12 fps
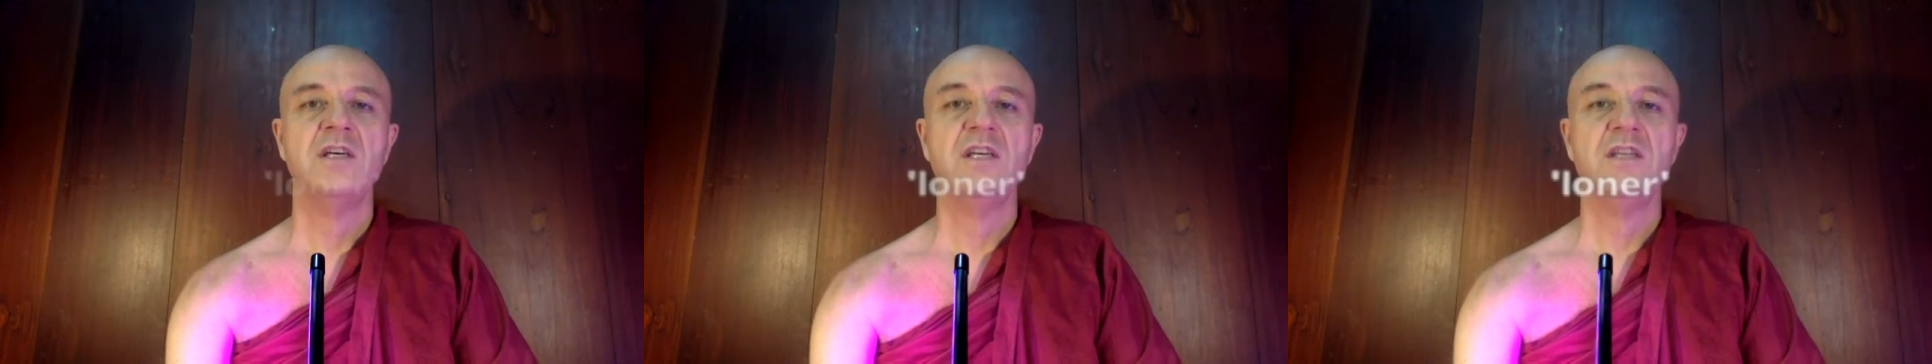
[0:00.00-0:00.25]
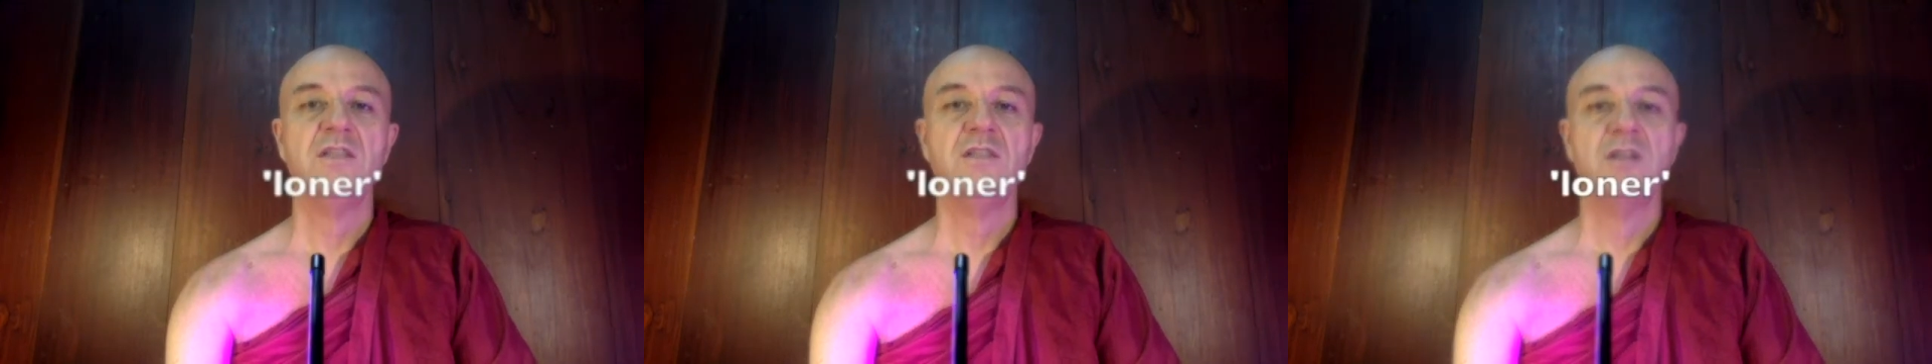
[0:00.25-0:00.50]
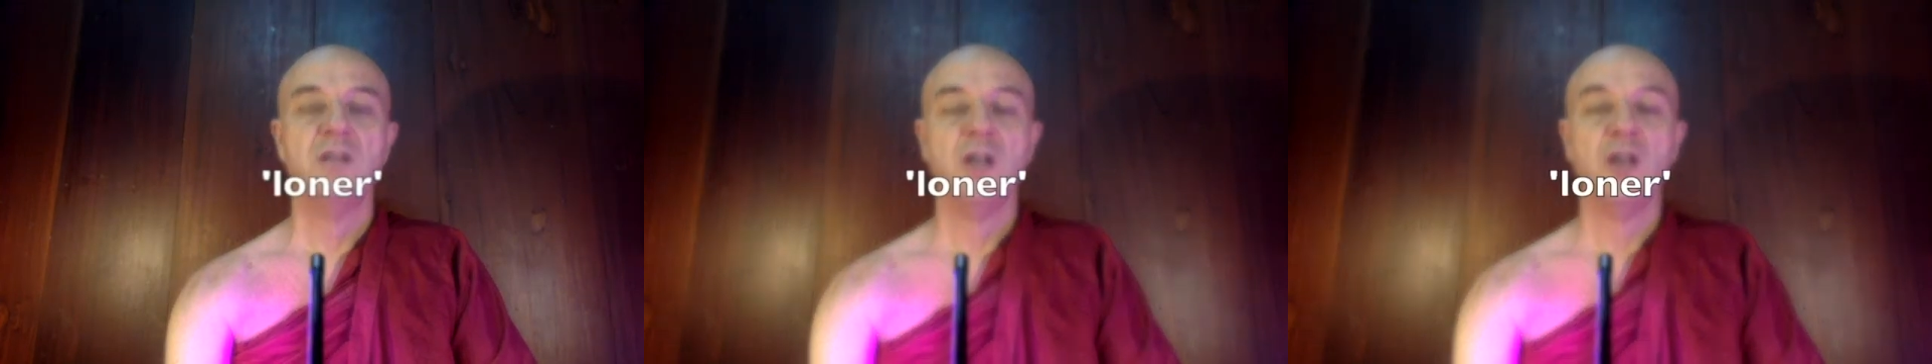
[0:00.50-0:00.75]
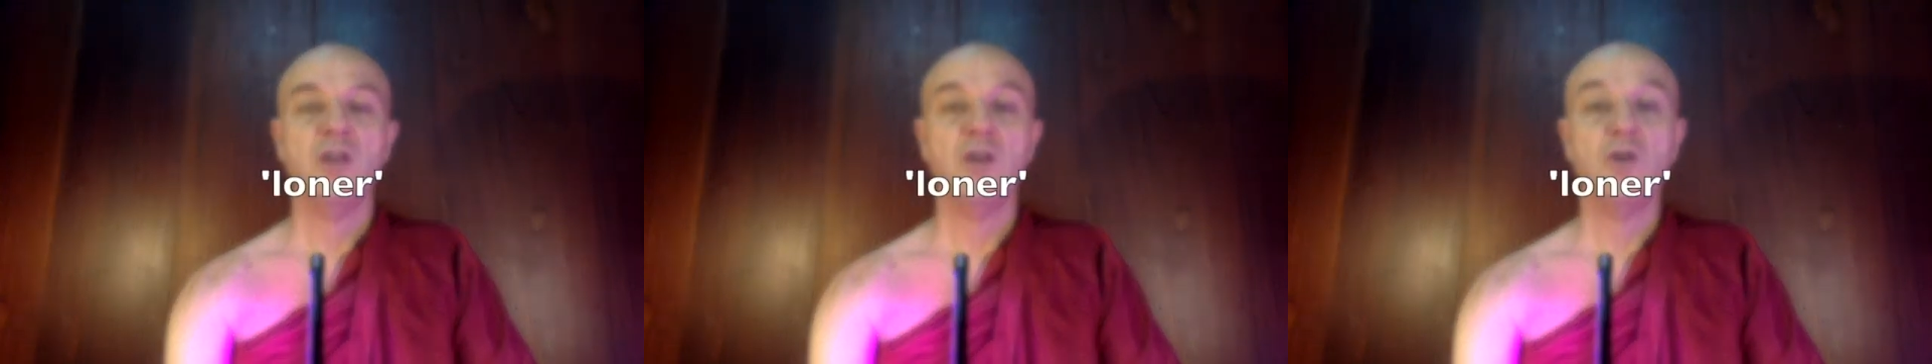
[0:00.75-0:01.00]
is
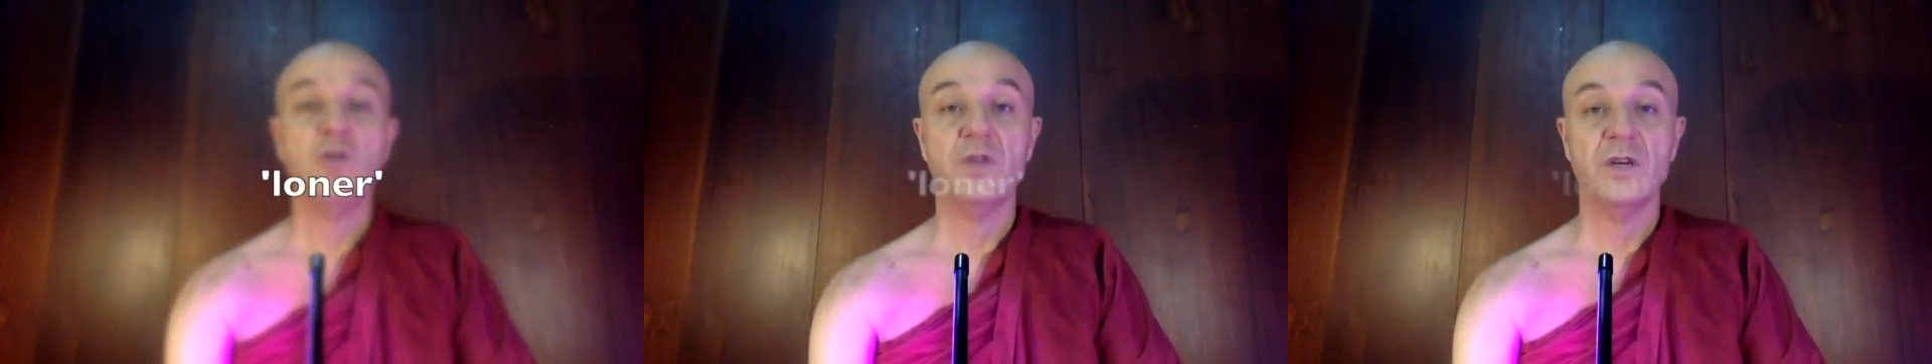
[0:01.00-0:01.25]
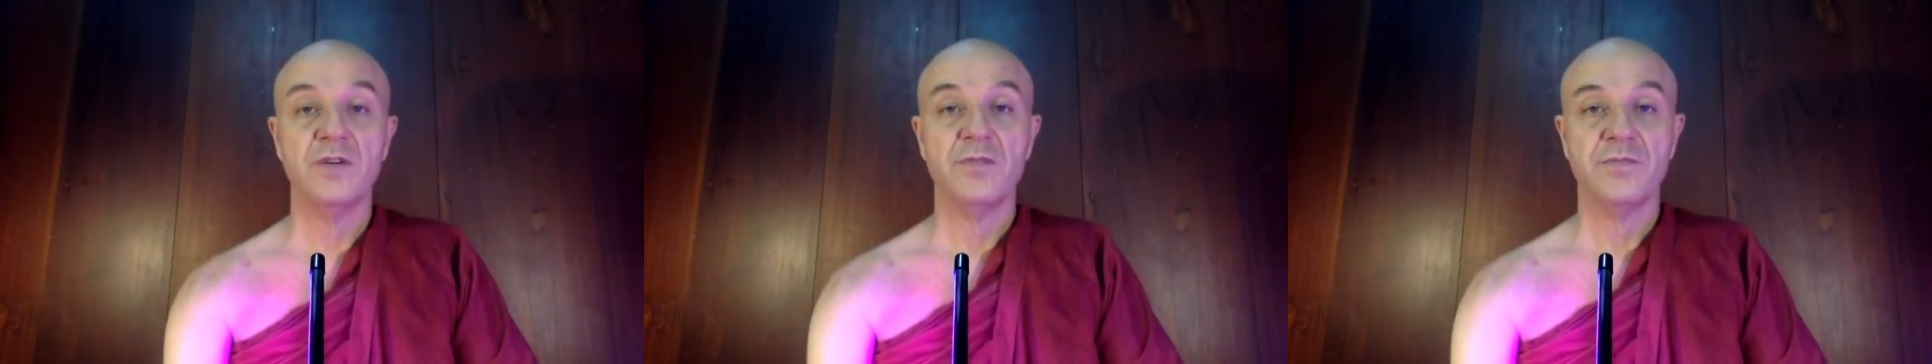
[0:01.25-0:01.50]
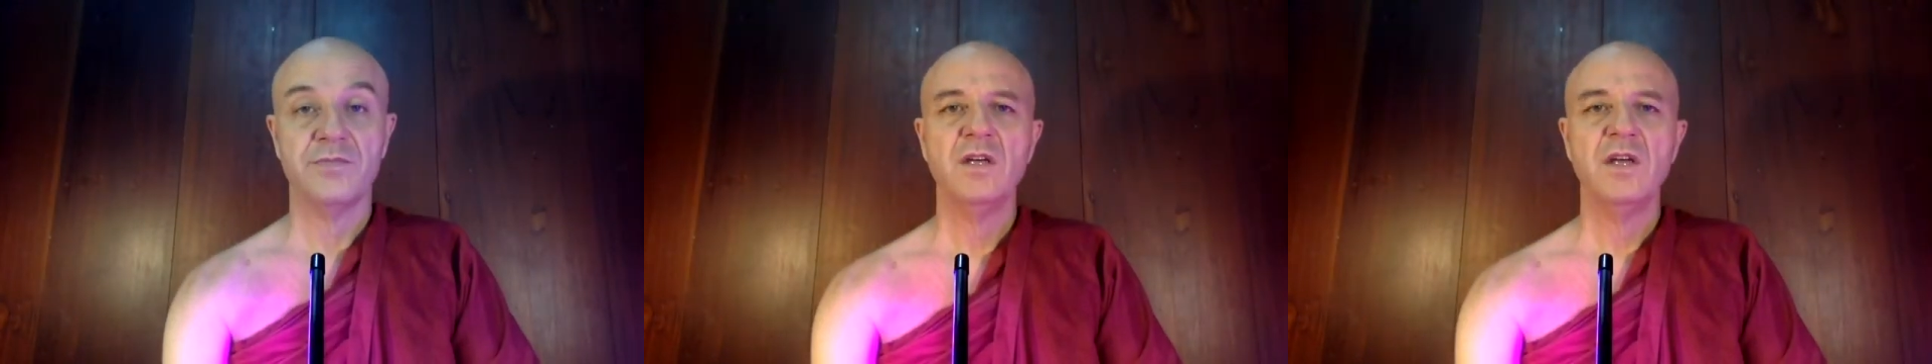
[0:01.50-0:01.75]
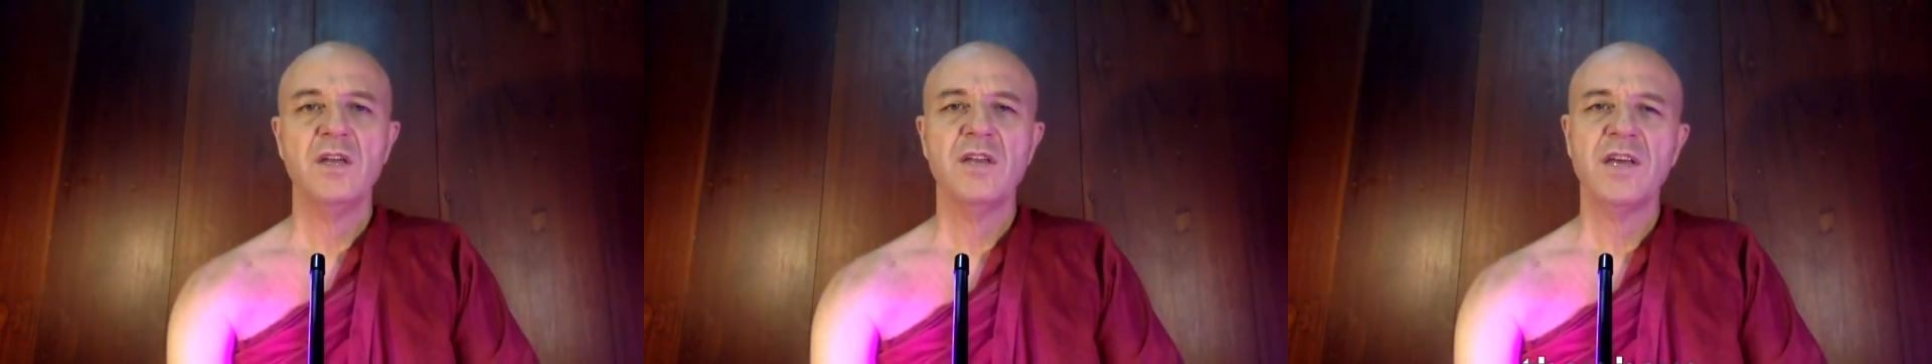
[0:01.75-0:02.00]
loner.
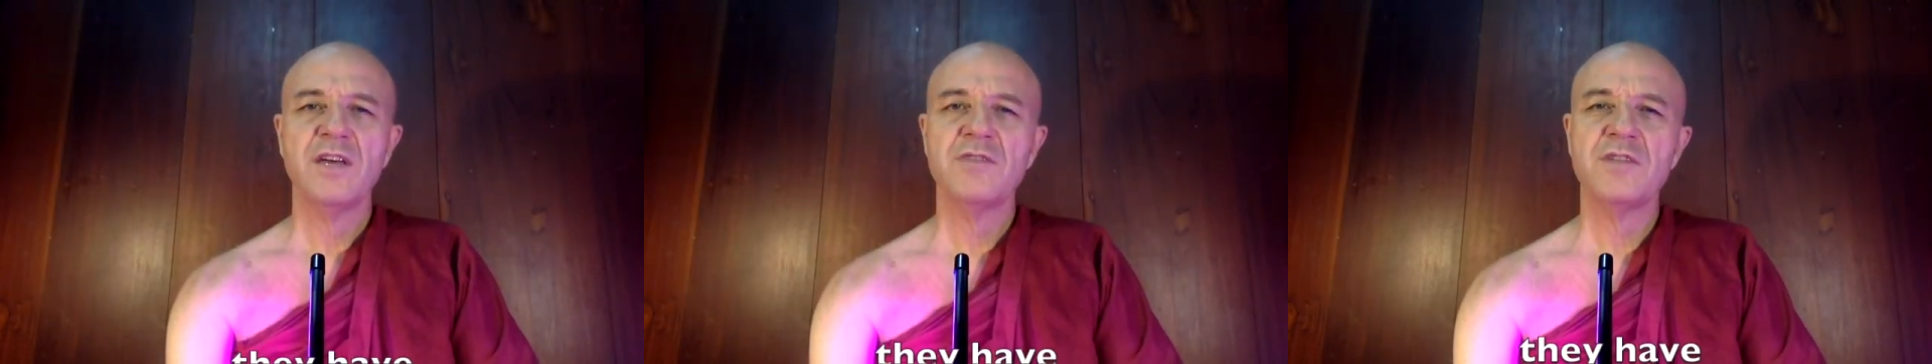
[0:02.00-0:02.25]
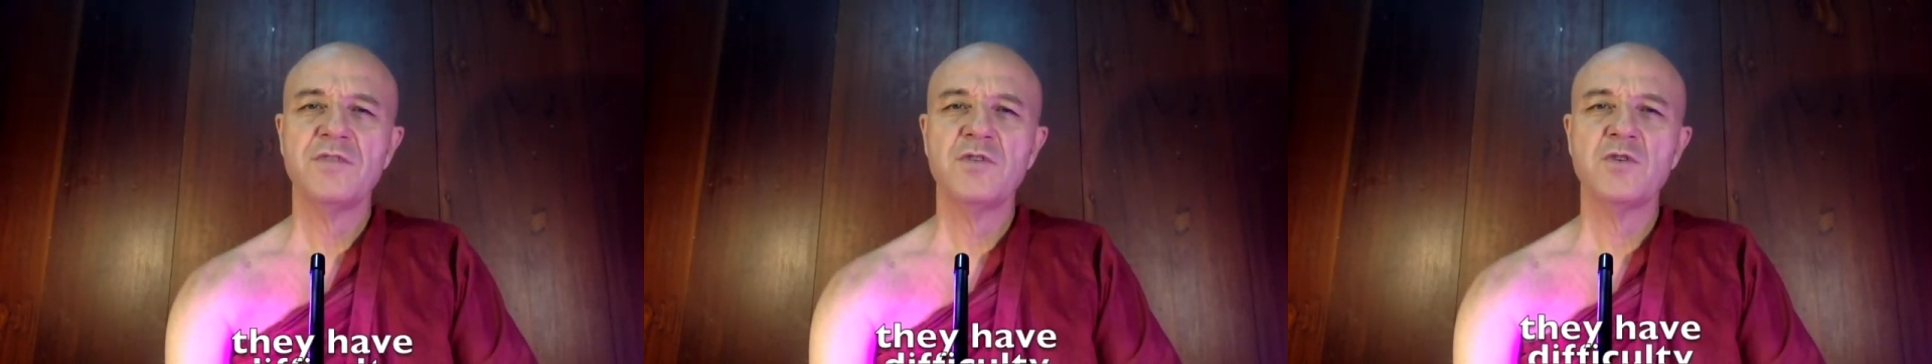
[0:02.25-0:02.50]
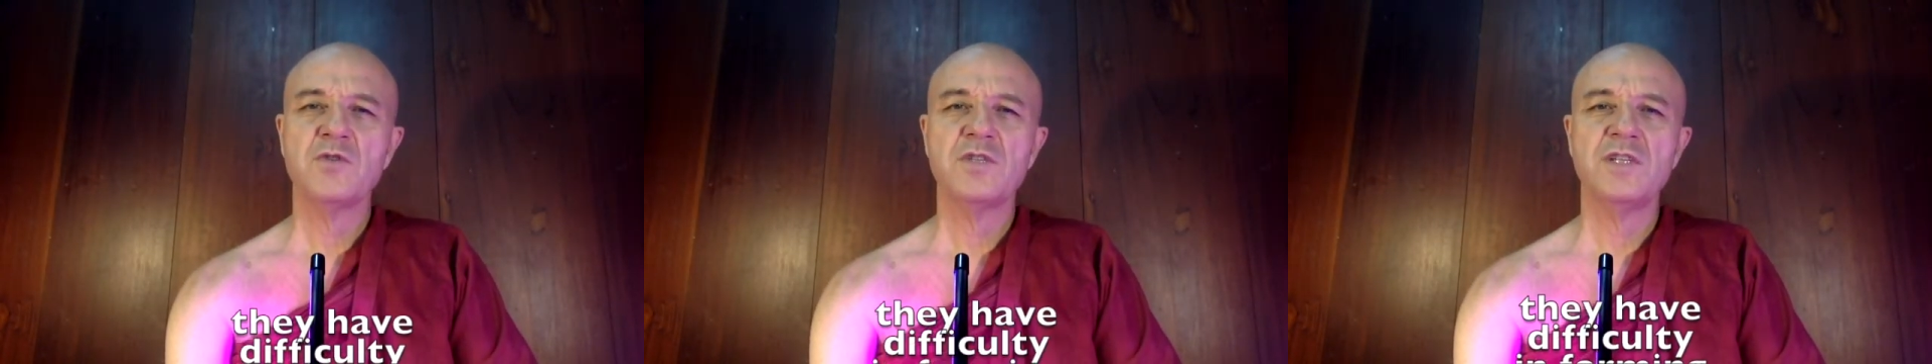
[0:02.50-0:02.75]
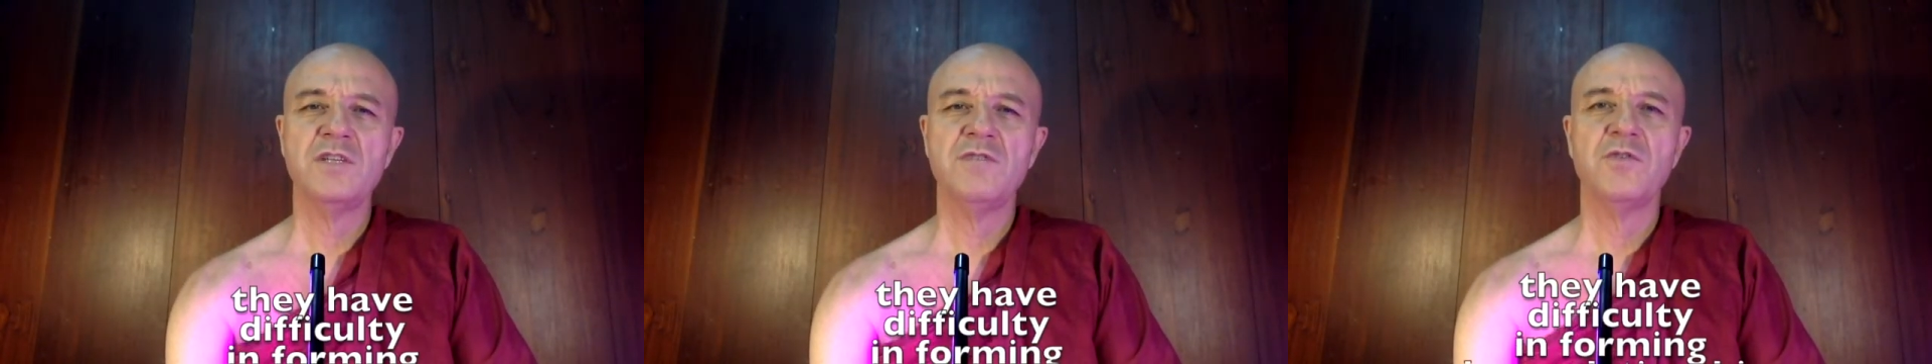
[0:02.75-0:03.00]
They have
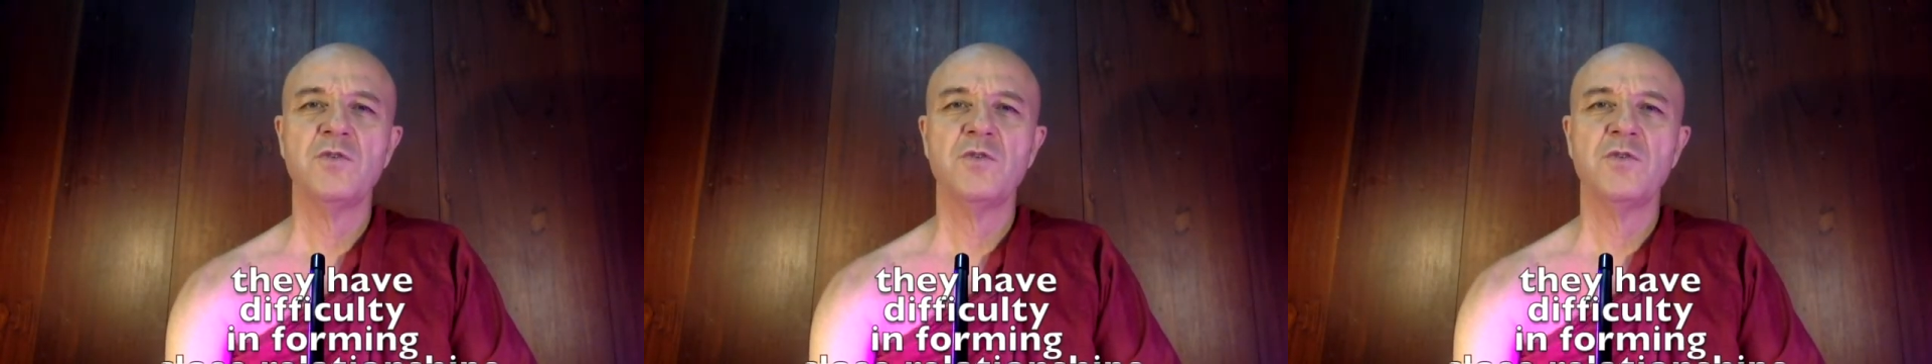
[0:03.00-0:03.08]
difficulty